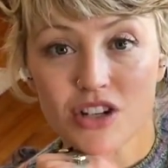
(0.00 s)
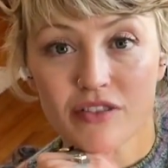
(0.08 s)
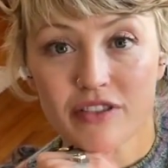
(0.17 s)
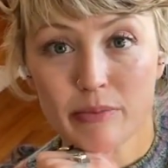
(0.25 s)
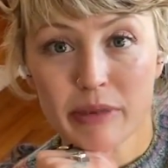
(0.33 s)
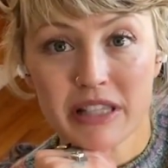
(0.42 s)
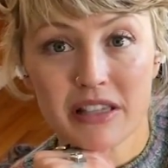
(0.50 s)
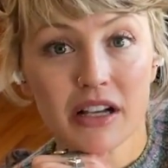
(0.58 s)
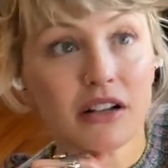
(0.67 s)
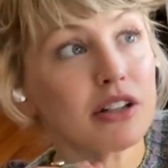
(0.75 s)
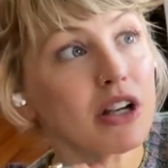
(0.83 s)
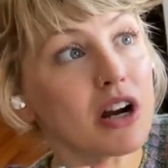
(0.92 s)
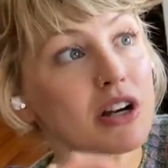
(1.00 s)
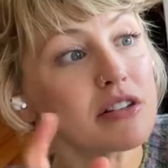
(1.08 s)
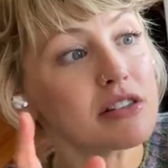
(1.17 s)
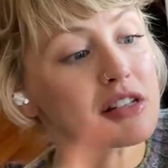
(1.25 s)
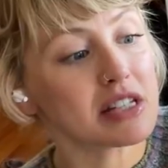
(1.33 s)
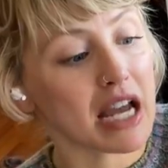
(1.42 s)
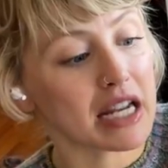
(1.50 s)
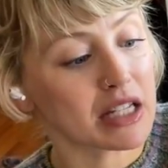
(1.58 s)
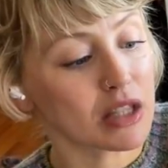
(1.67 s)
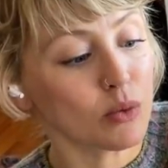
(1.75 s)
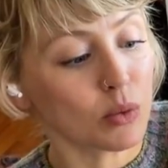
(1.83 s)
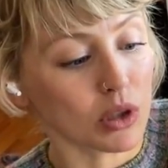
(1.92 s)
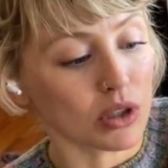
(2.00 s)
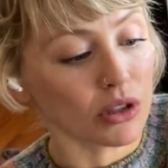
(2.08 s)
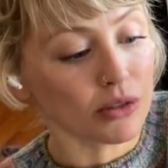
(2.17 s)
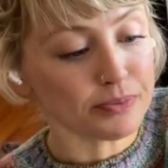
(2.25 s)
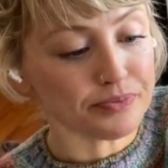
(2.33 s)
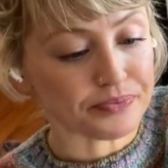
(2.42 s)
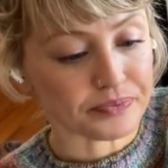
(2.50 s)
of spin cycle yarns dyed in the wool.